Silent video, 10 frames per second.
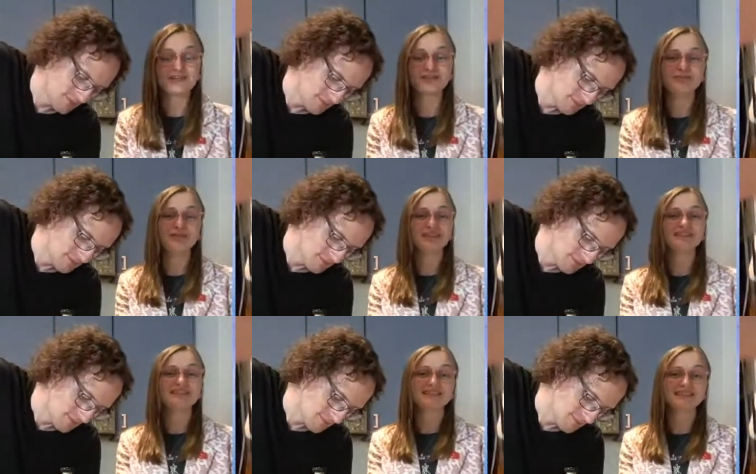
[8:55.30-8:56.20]
Speaker 1: Asian
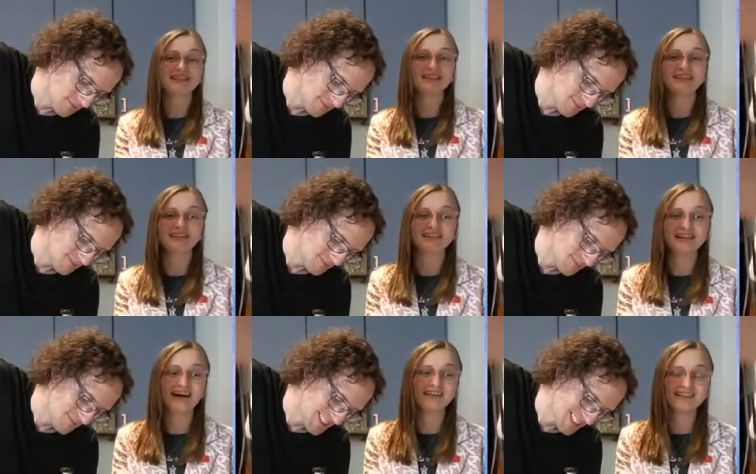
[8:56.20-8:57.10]
Mint in
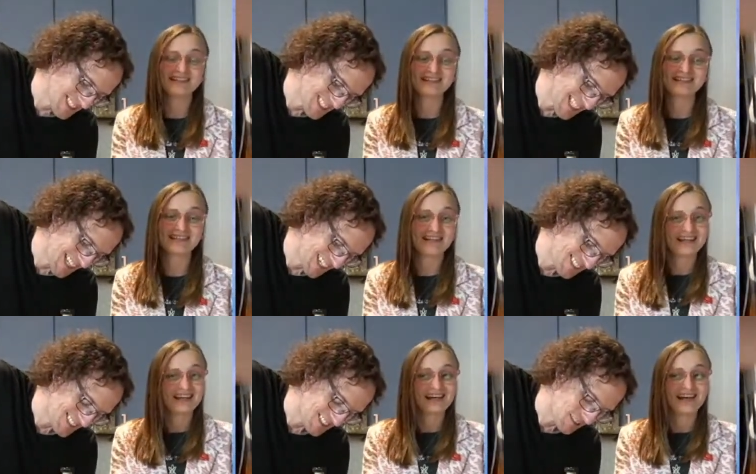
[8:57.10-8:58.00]
Dallas.
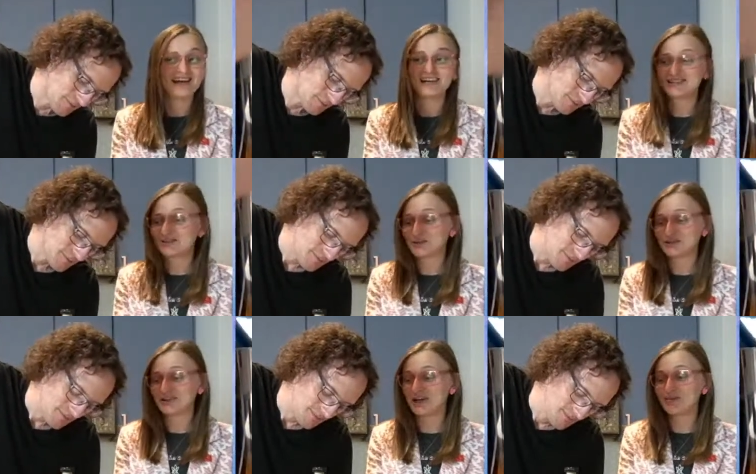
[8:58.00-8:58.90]
Uh, so
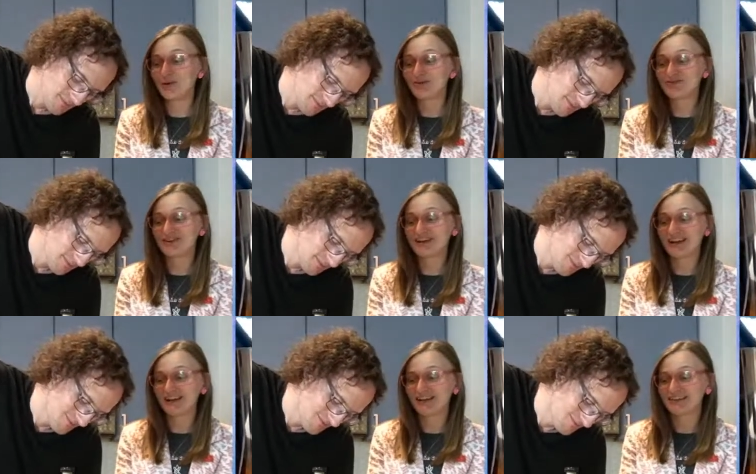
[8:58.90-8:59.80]
she'll come over
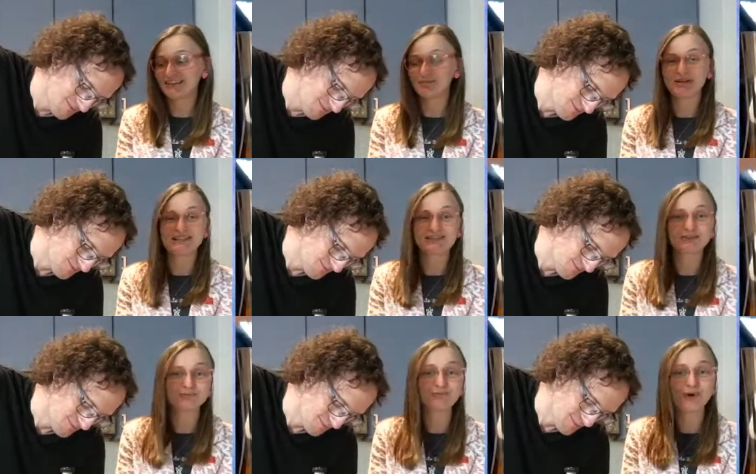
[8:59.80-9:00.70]
and like based
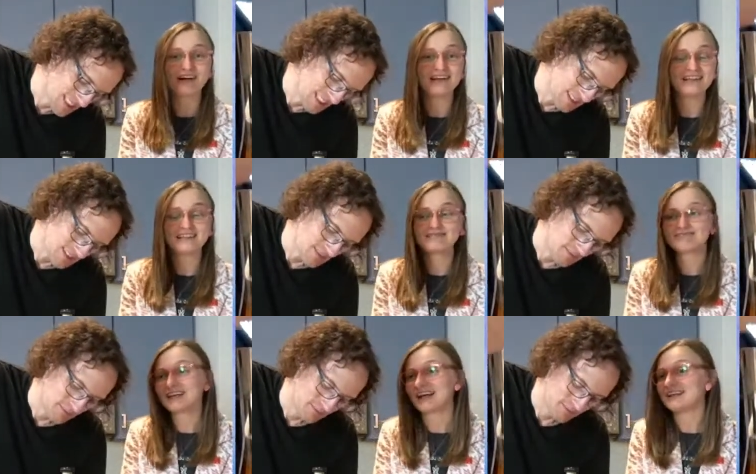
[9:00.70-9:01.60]
on what
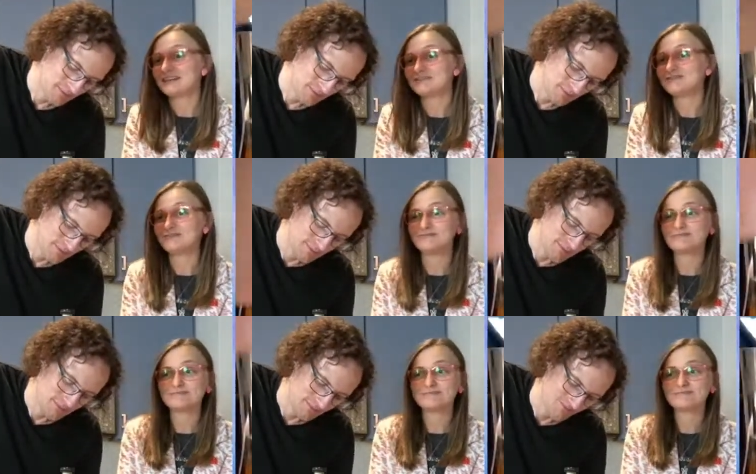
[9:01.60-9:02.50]
kind of
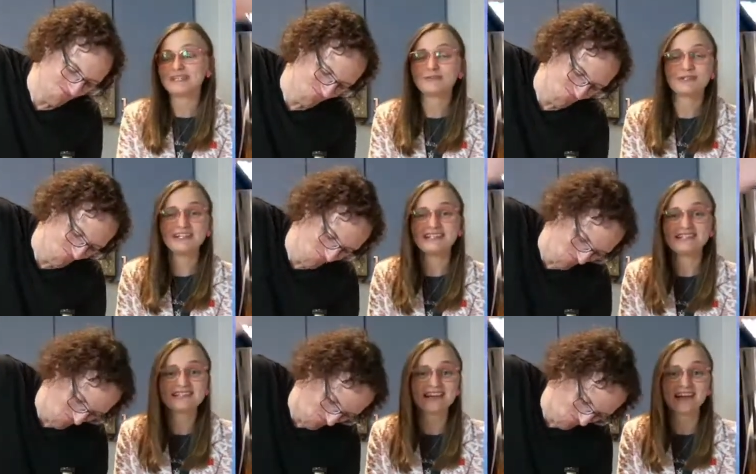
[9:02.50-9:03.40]

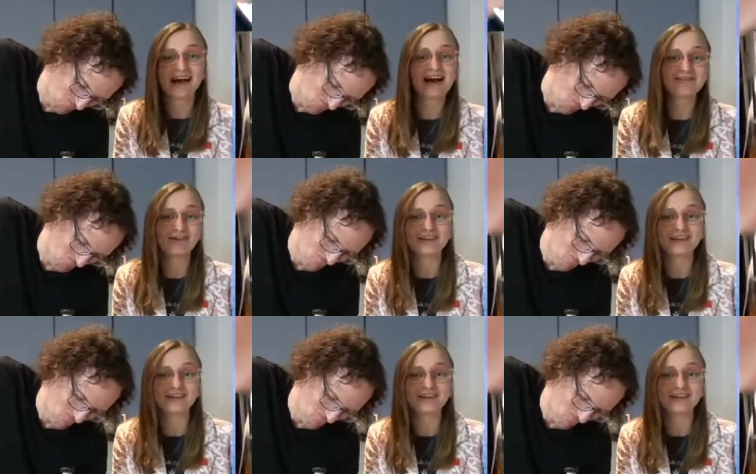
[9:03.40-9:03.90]
ingredients I have